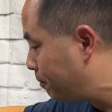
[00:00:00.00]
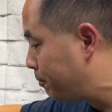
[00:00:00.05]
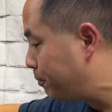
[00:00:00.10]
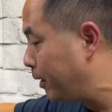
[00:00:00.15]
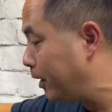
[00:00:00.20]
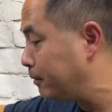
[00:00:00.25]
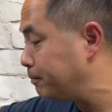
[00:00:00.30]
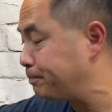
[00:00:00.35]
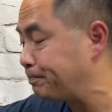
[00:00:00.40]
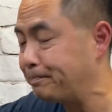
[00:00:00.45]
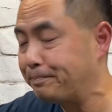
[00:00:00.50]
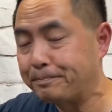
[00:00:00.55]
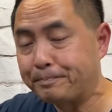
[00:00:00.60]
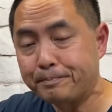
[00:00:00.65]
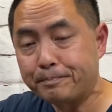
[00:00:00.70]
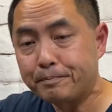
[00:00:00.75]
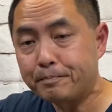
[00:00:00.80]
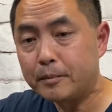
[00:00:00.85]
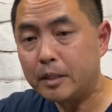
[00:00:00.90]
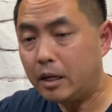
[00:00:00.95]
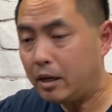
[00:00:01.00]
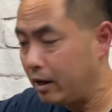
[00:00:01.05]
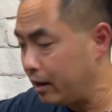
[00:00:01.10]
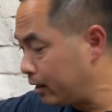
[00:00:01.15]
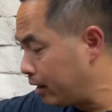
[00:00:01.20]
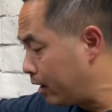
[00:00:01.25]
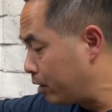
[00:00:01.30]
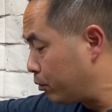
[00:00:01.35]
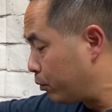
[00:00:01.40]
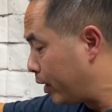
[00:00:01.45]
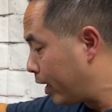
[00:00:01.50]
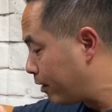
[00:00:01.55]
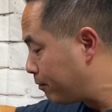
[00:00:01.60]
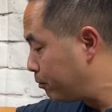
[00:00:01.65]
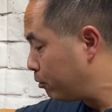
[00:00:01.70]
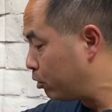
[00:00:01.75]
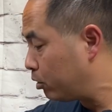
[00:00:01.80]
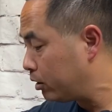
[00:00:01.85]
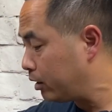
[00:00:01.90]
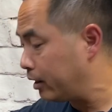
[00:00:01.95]
But again, we have
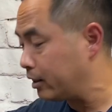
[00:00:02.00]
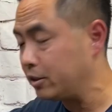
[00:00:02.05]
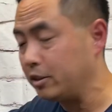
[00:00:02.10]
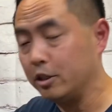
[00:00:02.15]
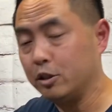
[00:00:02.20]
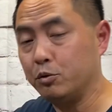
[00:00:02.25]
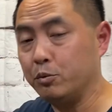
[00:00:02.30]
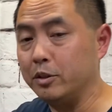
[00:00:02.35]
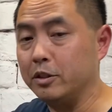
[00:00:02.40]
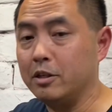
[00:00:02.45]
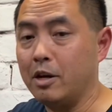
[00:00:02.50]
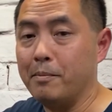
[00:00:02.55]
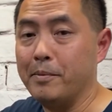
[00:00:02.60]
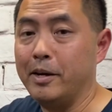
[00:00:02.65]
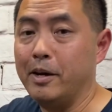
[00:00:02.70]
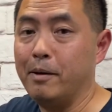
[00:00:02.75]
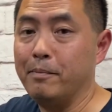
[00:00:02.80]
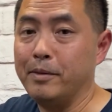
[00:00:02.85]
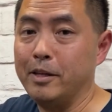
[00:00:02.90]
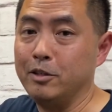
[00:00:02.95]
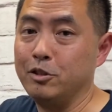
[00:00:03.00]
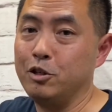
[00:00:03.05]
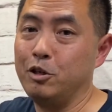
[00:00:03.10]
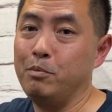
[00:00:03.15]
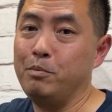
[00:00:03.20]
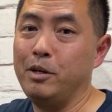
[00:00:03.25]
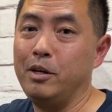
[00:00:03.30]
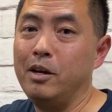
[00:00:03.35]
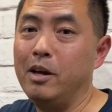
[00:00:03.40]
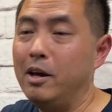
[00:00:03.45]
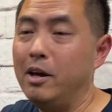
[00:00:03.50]
more accessories coming up that's going to be